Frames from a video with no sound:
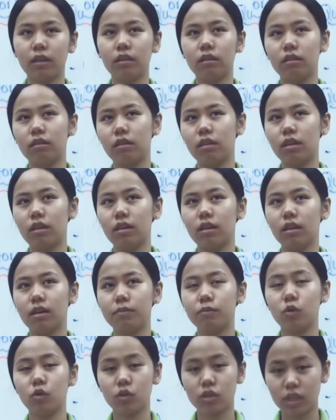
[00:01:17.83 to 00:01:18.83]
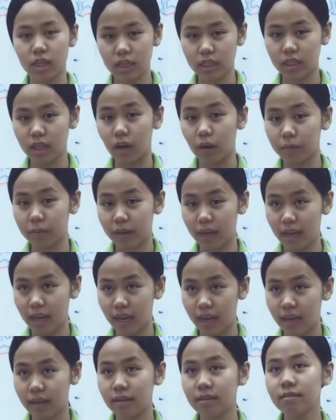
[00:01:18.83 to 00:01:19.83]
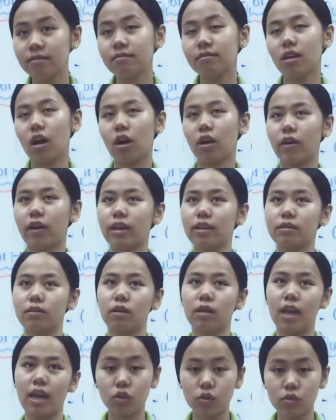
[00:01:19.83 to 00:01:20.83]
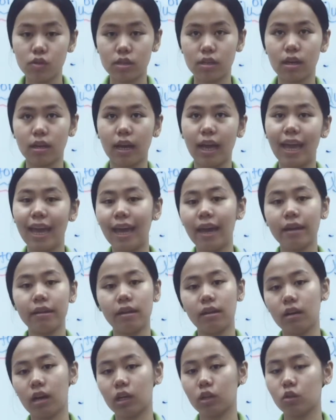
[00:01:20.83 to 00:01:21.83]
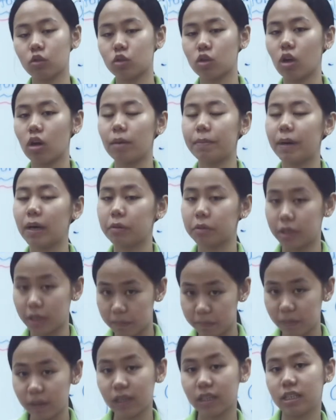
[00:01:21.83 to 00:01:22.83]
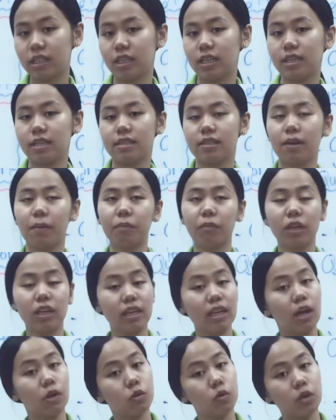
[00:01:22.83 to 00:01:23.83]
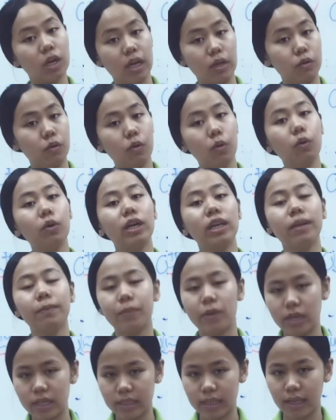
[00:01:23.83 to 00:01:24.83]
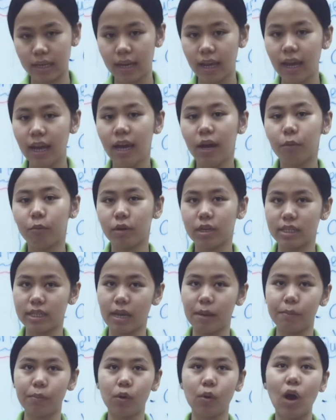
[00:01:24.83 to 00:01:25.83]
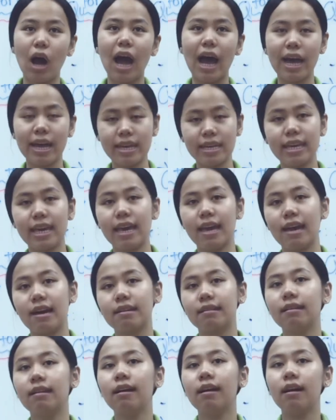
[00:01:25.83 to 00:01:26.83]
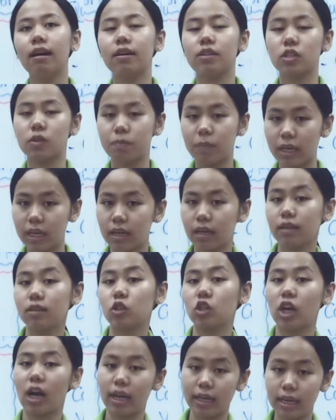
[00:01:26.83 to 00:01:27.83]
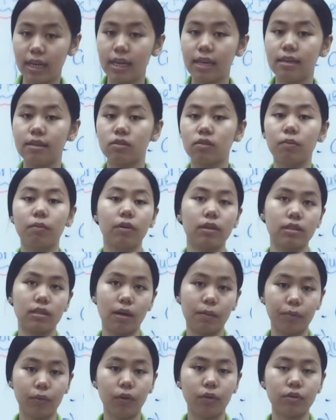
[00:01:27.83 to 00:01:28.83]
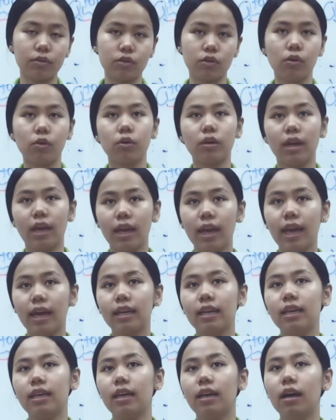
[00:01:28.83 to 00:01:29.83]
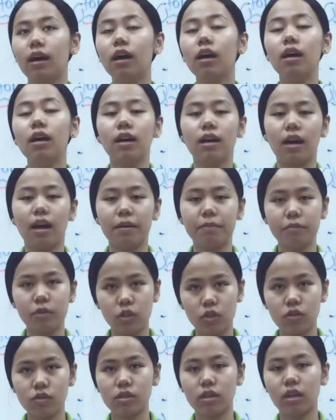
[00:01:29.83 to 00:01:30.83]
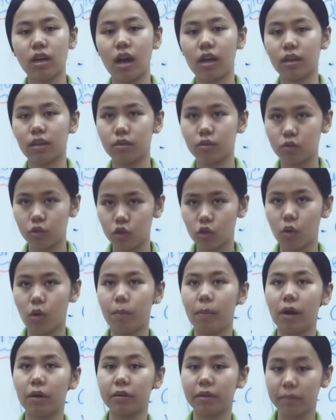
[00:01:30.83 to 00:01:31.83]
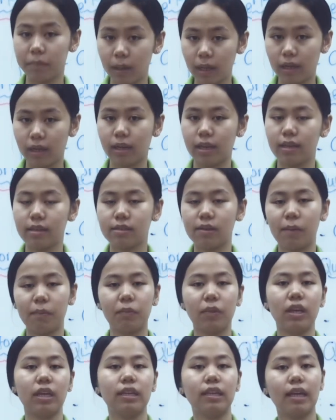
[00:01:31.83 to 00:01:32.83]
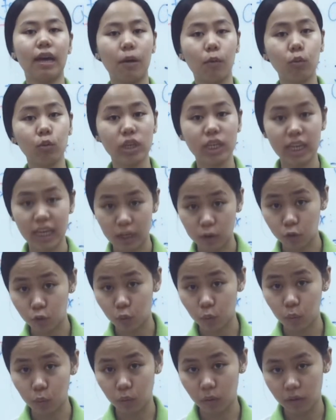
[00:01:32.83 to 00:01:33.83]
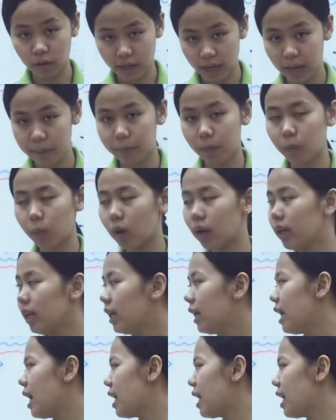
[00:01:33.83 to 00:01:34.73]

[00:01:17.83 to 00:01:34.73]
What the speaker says: the usage of can, all right, and use can in order to talk about the ability, something that you can do in the present. For example, I can speak Chinese, for example. So can here be used in order to show about the ability, something that we can do. Okay, everyone?